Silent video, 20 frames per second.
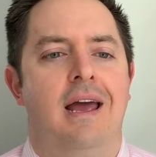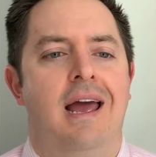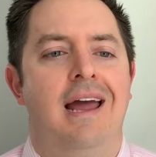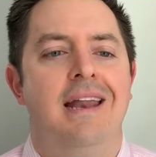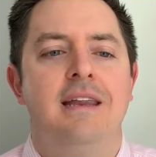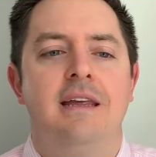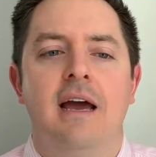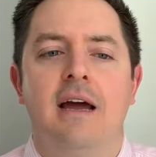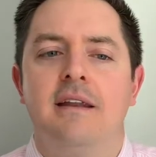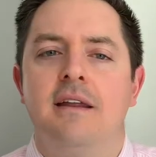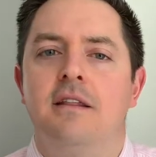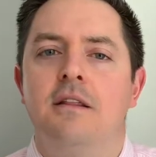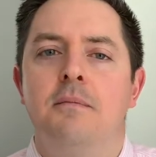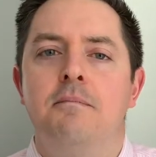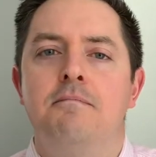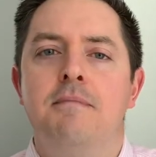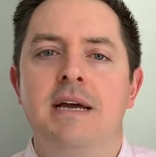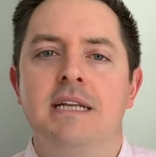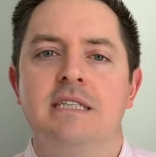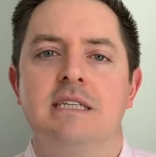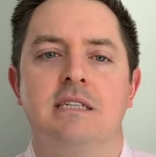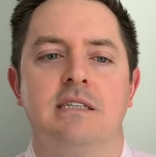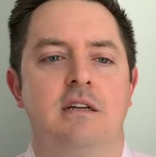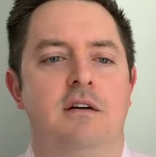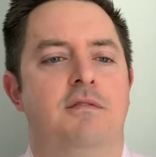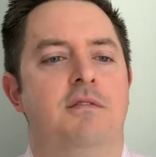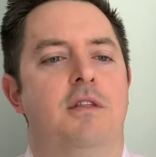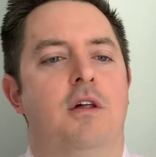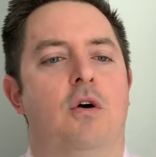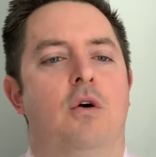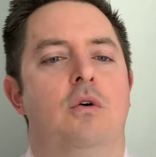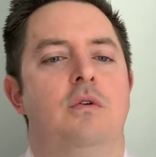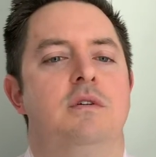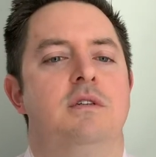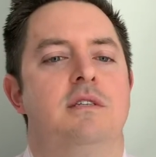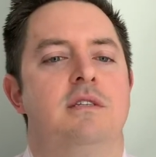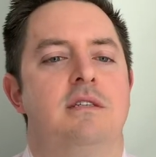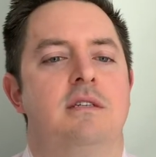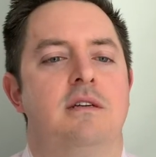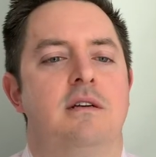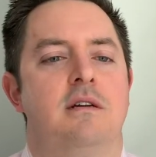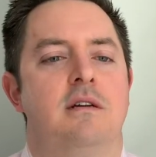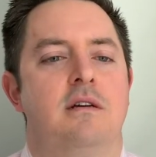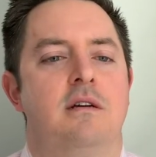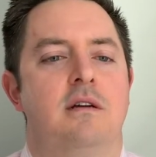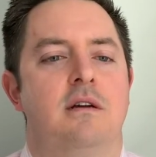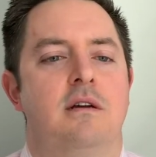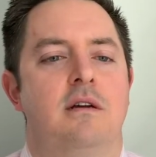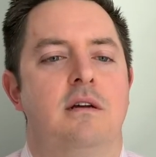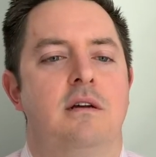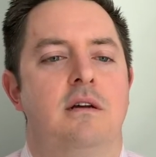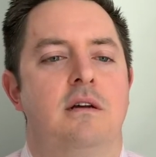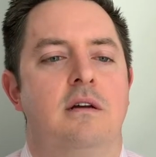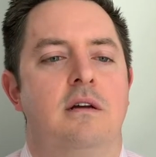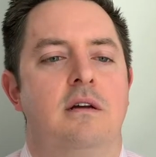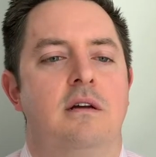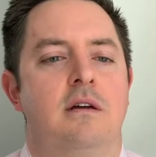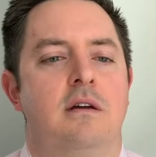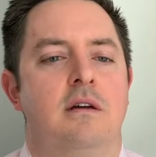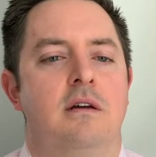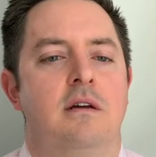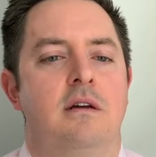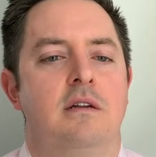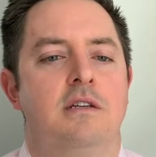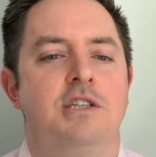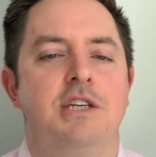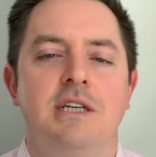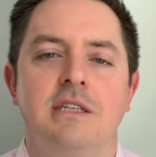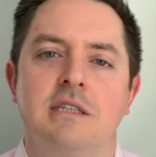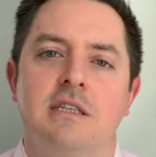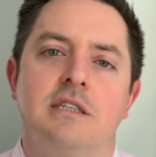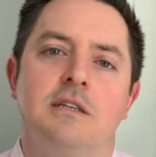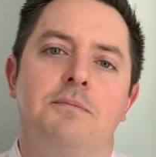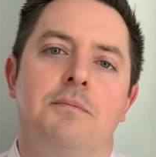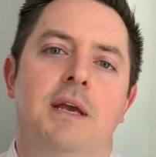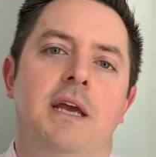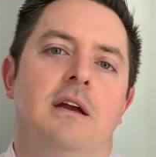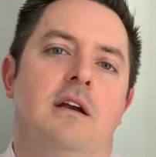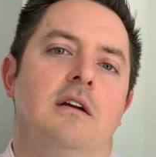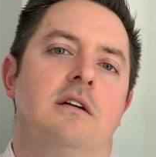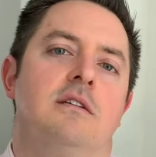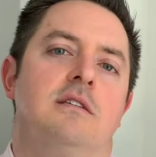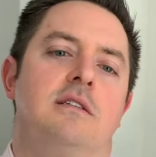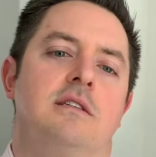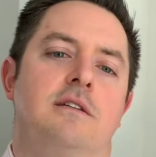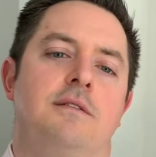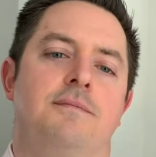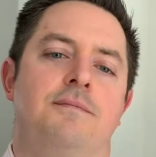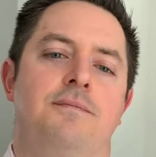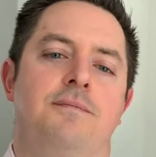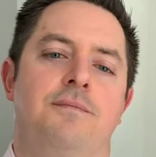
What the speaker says: And yet in the midst of those, Jesus appears.